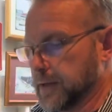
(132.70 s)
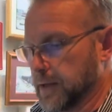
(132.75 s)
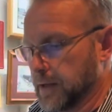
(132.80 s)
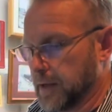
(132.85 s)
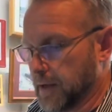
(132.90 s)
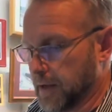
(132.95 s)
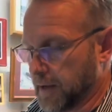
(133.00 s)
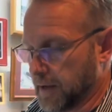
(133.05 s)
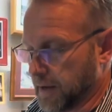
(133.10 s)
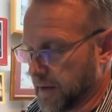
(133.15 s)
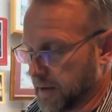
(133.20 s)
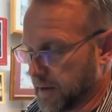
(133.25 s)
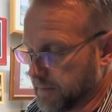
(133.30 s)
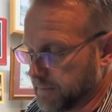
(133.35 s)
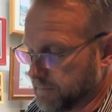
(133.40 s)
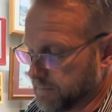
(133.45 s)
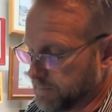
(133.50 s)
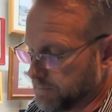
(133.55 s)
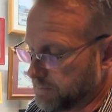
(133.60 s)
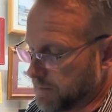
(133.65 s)

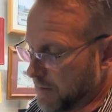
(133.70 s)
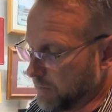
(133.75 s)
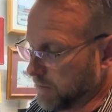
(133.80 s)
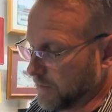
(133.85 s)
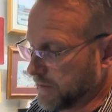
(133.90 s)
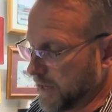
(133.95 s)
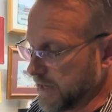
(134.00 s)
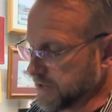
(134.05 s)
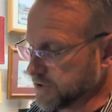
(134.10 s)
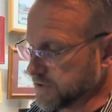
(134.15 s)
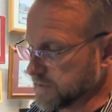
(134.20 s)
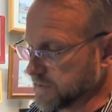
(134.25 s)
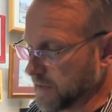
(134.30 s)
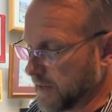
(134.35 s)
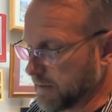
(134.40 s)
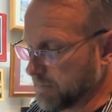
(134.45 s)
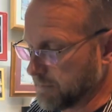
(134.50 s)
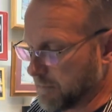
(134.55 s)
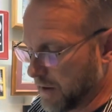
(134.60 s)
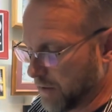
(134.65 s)
publications
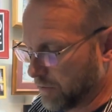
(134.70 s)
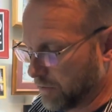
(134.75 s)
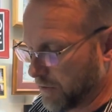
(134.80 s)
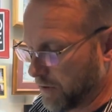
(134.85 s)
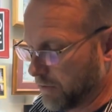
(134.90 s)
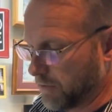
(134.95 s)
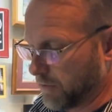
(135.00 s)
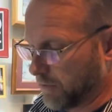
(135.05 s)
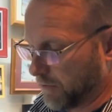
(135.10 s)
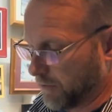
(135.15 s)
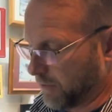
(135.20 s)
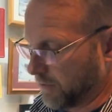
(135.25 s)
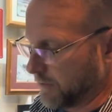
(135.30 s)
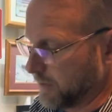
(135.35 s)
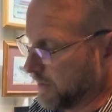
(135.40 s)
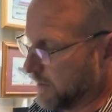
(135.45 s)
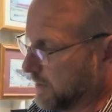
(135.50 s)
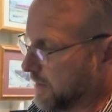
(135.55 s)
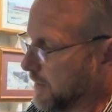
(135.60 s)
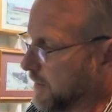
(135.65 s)
like Model Railroader.
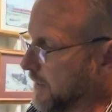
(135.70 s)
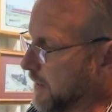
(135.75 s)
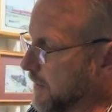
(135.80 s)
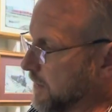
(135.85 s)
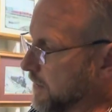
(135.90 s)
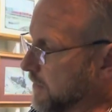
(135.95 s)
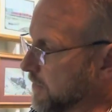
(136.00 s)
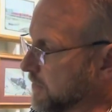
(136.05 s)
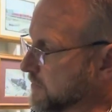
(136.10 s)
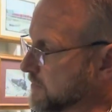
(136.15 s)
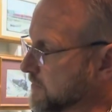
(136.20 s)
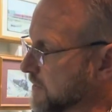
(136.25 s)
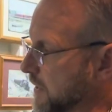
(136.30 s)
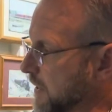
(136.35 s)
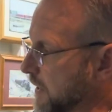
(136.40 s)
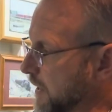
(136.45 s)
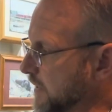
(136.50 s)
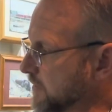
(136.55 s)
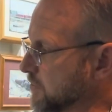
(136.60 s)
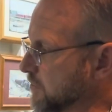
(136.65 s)
And here's
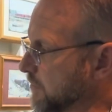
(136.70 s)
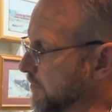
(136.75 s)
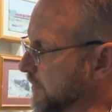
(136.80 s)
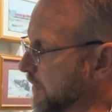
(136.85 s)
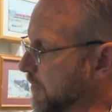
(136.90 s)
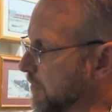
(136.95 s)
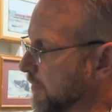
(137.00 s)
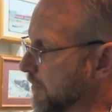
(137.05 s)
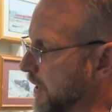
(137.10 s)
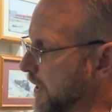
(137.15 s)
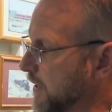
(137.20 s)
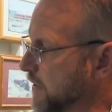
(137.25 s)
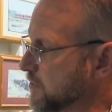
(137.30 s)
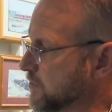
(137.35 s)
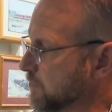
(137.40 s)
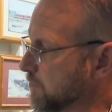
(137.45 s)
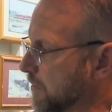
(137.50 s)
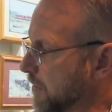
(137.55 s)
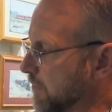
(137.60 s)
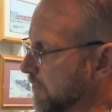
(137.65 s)
HO Narrow
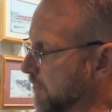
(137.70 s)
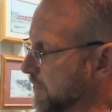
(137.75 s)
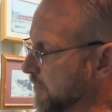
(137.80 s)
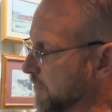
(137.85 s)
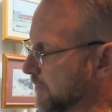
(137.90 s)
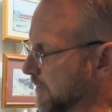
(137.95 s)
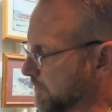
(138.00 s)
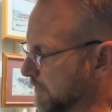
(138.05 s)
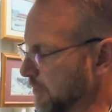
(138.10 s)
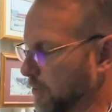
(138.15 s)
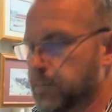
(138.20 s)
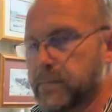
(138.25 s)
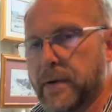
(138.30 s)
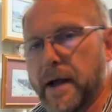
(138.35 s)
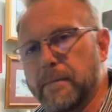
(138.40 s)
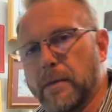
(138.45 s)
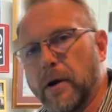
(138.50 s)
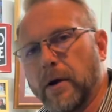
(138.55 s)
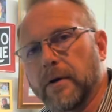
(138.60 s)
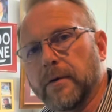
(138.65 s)
Gauge Railroad You Can Build by
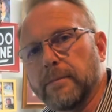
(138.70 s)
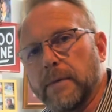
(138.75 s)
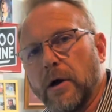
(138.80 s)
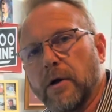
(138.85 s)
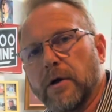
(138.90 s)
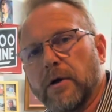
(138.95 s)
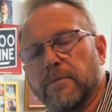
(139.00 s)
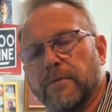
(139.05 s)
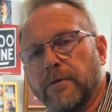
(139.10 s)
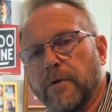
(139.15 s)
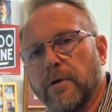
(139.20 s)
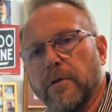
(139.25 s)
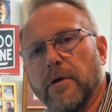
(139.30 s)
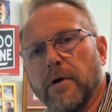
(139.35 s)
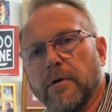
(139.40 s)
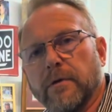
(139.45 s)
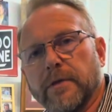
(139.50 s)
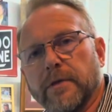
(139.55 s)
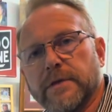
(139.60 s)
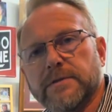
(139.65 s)
Malcolm
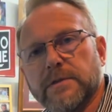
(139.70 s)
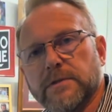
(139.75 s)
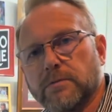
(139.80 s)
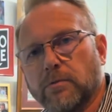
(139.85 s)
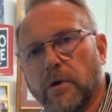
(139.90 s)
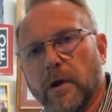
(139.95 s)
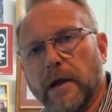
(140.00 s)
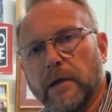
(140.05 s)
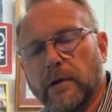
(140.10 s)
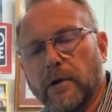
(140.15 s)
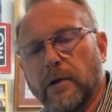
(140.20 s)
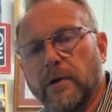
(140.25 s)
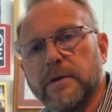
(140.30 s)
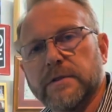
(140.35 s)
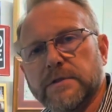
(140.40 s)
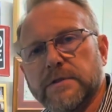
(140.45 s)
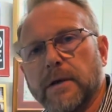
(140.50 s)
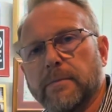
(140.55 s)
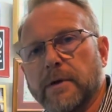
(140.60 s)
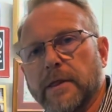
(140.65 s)
Furlow. This is where I learned
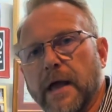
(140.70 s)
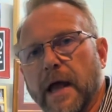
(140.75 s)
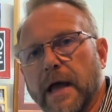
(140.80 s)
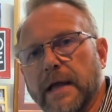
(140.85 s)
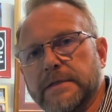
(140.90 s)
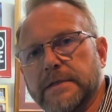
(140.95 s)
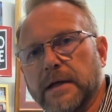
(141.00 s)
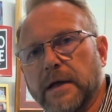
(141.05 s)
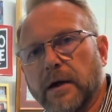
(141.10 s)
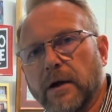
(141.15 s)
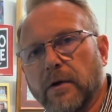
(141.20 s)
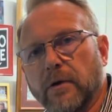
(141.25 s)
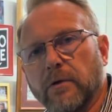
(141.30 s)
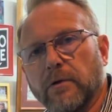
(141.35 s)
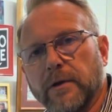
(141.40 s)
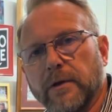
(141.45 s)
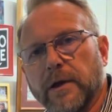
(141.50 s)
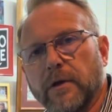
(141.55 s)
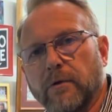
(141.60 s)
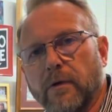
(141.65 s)
some of that
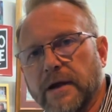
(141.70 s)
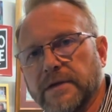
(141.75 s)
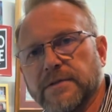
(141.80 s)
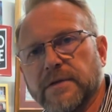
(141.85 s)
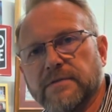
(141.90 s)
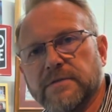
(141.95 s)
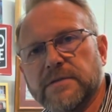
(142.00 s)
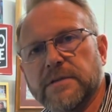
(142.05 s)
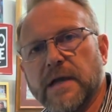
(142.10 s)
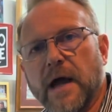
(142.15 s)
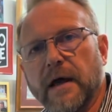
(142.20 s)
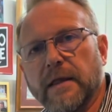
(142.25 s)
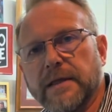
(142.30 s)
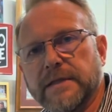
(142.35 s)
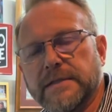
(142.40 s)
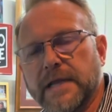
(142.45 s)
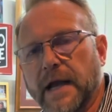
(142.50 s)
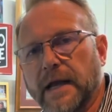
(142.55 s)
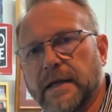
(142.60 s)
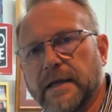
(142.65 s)
early aggressive style of
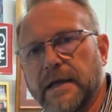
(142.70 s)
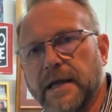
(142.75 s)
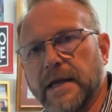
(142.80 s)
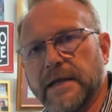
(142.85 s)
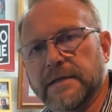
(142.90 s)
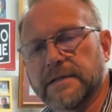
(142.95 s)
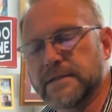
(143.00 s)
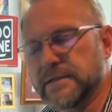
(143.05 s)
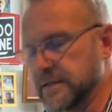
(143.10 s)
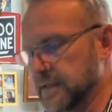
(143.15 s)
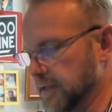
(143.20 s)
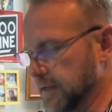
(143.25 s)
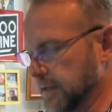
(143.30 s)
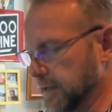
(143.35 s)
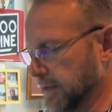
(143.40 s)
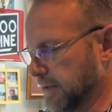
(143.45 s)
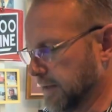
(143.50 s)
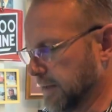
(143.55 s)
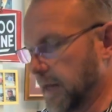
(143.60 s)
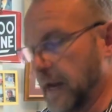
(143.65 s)
techniques
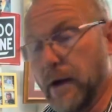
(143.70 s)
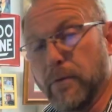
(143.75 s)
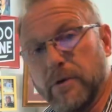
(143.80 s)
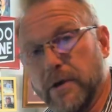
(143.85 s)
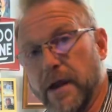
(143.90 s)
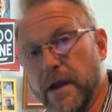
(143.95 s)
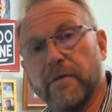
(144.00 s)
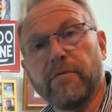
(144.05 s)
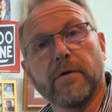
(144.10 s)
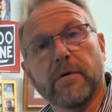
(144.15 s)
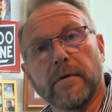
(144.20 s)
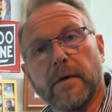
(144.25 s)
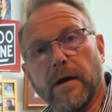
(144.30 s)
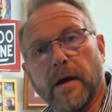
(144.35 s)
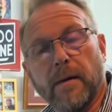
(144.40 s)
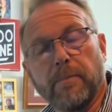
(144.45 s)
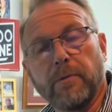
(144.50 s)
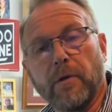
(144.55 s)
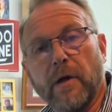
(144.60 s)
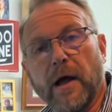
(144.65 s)
that I would never
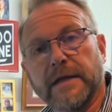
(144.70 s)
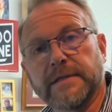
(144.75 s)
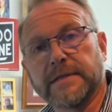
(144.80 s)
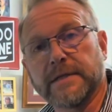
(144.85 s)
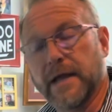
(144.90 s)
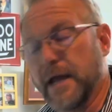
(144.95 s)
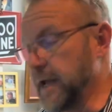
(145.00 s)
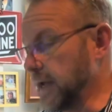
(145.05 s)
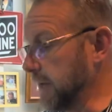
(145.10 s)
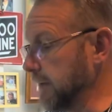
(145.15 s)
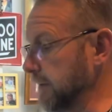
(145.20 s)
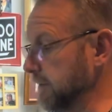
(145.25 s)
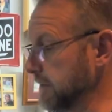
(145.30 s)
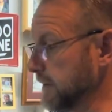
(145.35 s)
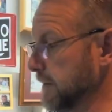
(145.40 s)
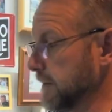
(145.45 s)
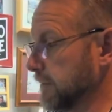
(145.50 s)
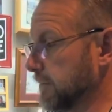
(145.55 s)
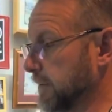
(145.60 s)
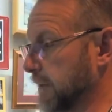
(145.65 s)
apply today,
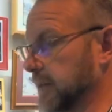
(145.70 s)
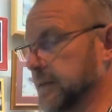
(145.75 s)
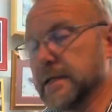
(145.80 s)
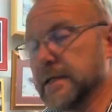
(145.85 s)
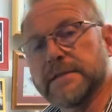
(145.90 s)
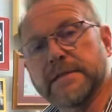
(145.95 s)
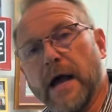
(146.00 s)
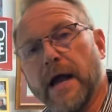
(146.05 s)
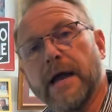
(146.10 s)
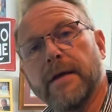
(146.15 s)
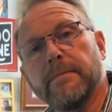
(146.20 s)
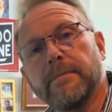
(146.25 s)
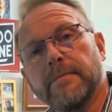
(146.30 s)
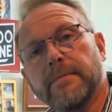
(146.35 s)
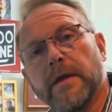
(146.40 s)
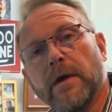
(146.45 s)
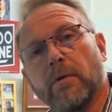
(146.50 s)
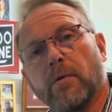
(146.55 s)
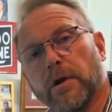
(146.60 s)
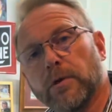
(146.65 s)
but at the time,
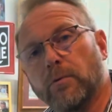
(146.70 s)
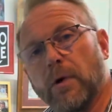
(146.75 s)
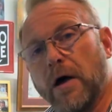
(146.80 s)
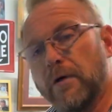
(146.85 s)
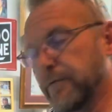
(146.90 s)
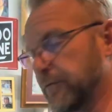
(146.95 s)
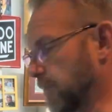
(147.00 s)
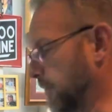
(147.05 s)
they worked well for